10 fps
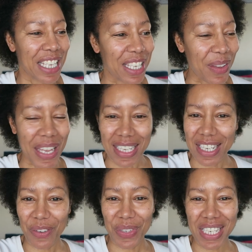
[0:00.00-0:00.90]
So that's
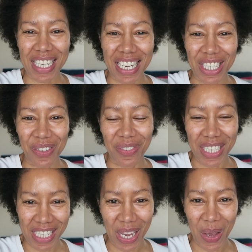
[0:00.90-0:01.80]
it for today's
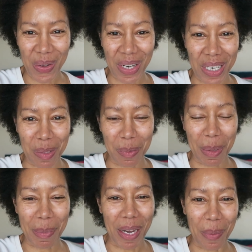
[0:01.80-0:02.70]
video. I know it's been
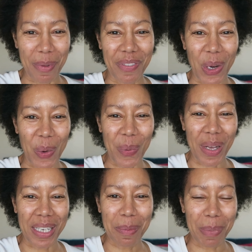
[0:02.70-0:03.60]
a little bit of a long
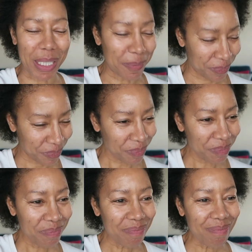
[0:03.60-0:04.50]
one, but
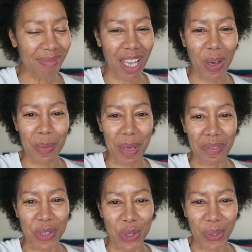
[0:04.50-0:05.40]
I hope you
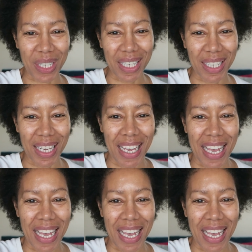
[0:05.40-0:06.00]
have enjoyed it.